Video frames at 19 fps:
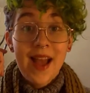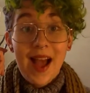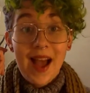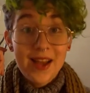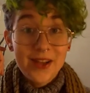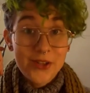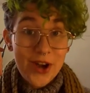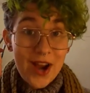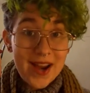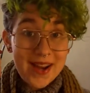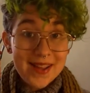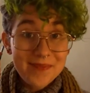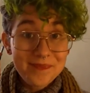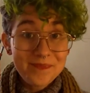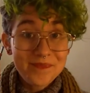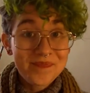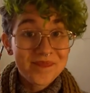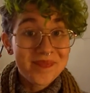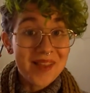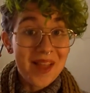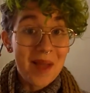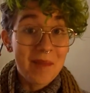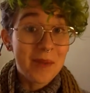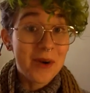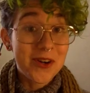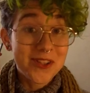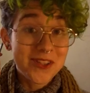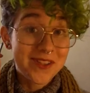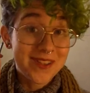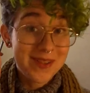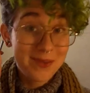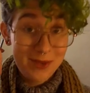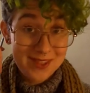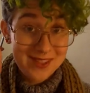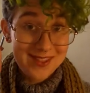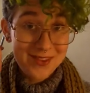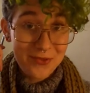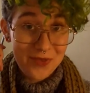I tried it. I personally
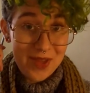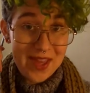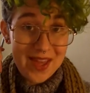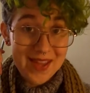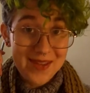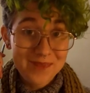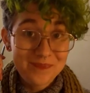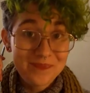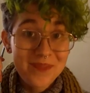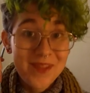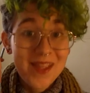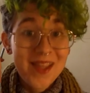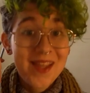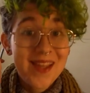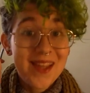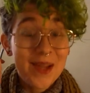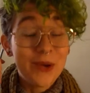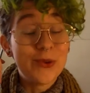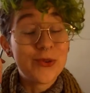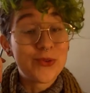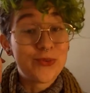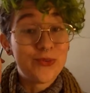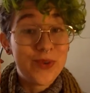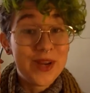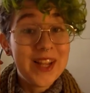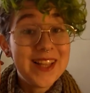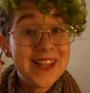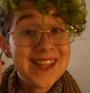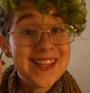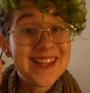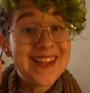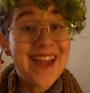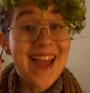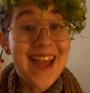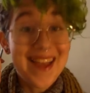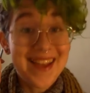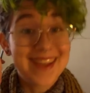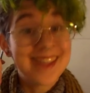wasn't a fan. It was
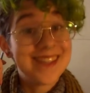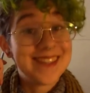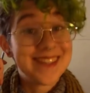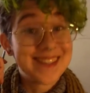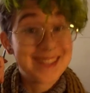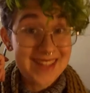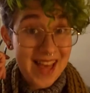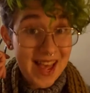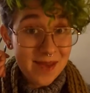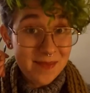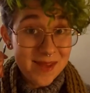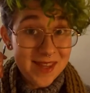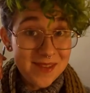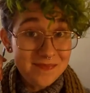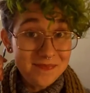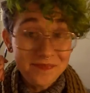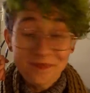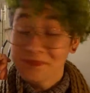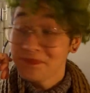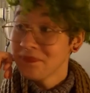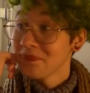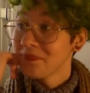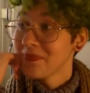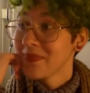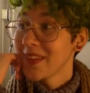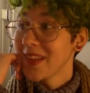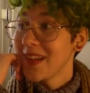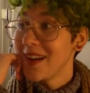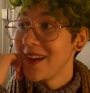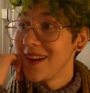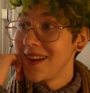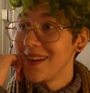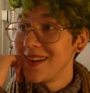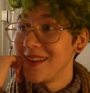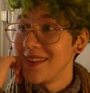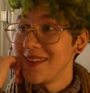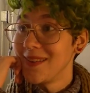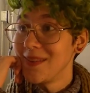really heckin' slimy,
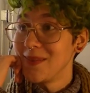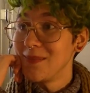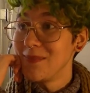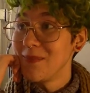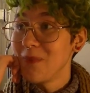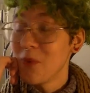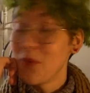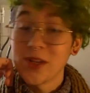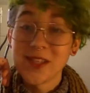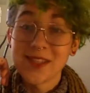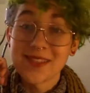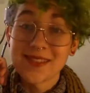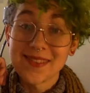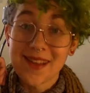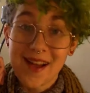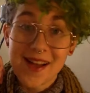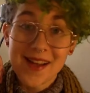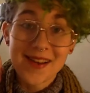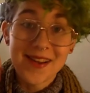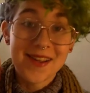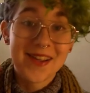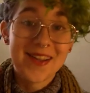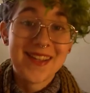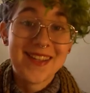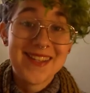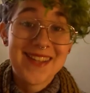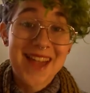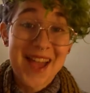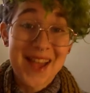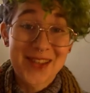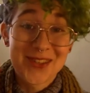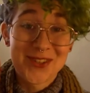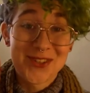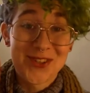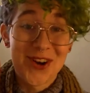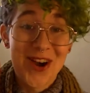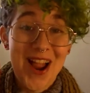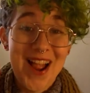which is not a
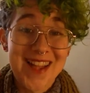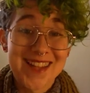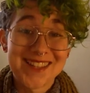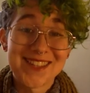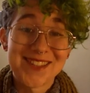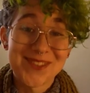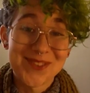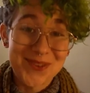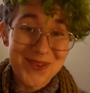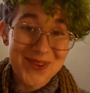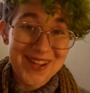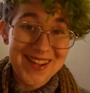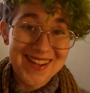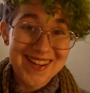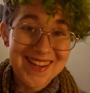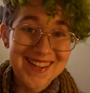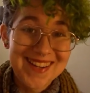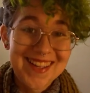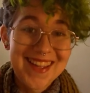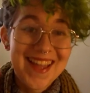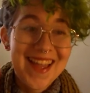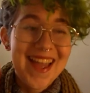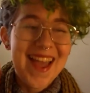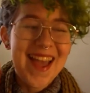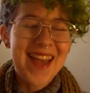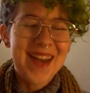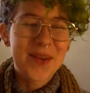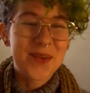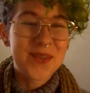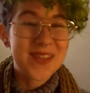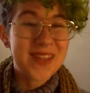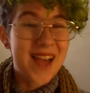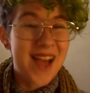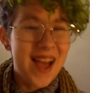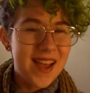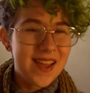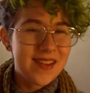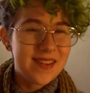texture I enjoy. And it was
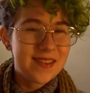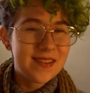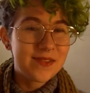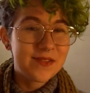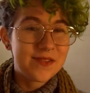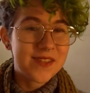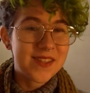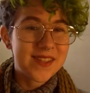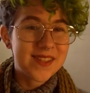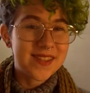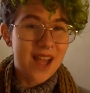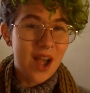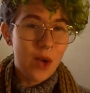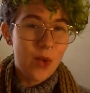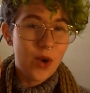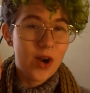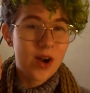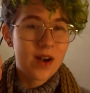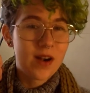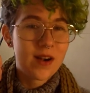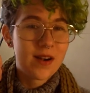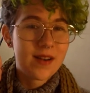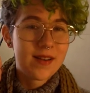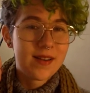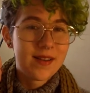kind of sour.